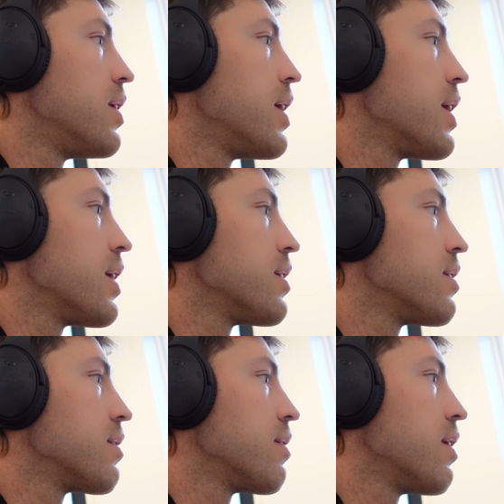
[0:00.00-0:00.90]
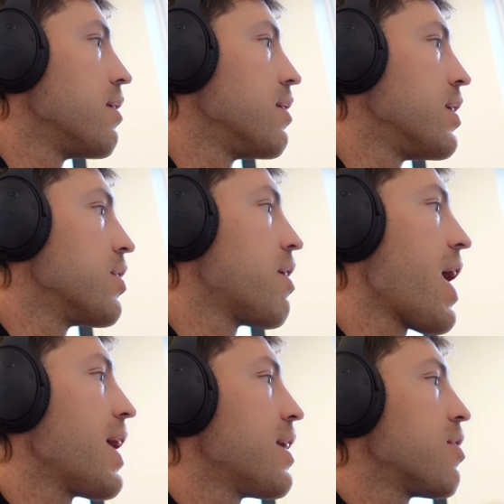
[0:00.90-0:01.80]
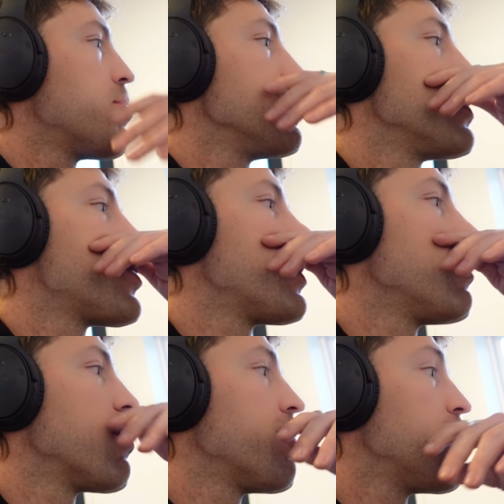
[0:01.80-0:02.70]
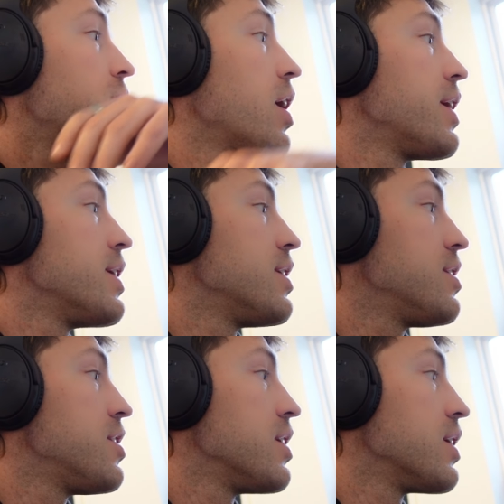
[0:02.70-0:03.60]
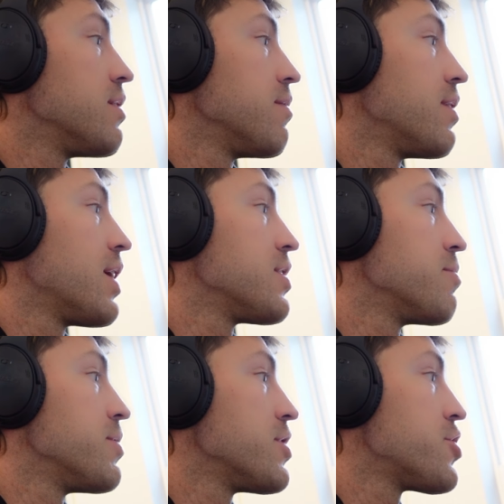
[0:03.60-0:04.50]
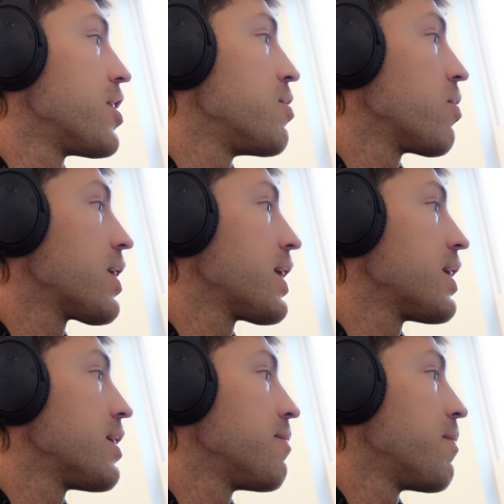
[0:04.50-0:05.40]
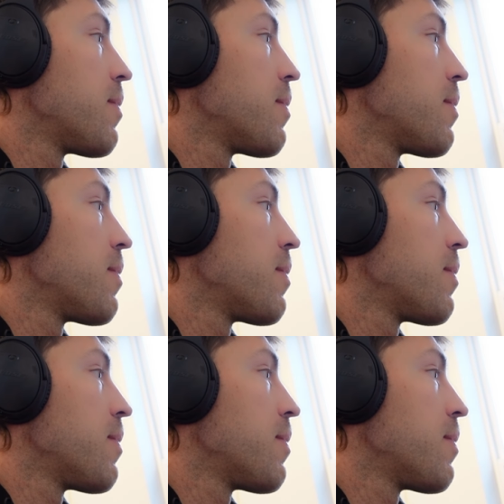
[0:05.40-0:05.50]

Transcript: and either add our position, or if you're not in, that's the position that you want to get in.